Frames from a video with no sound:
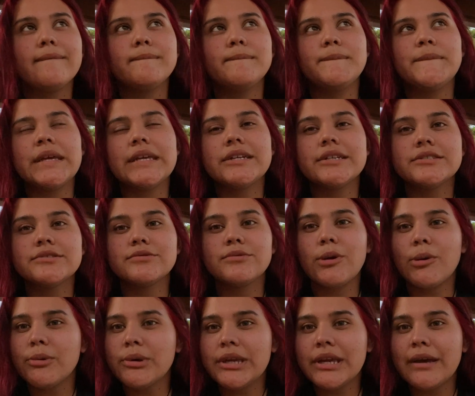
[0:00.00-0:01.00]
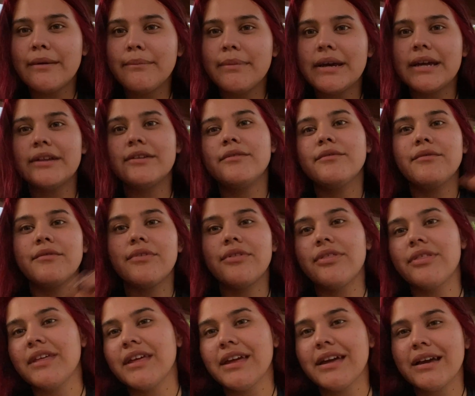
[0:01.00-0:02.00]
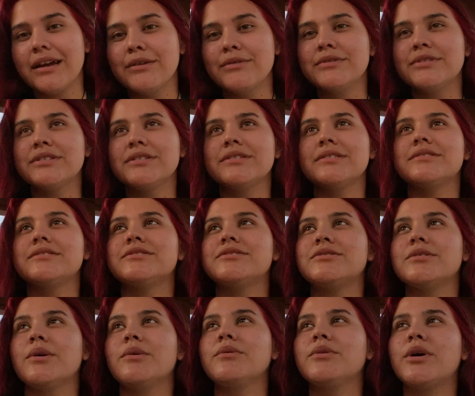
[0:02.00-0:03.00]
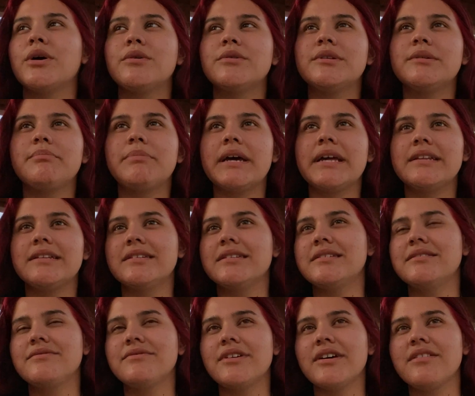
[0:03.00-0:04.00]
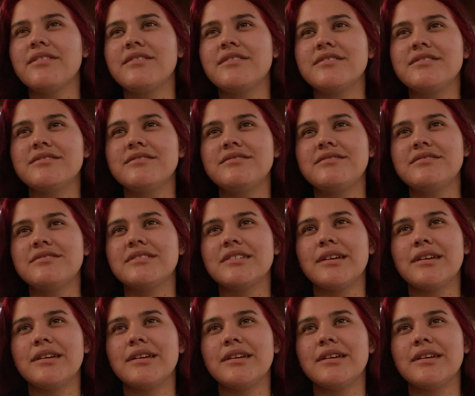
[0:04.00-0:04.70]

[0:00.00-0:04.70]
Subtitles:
Because growing up, I don't think I was so codependent of others.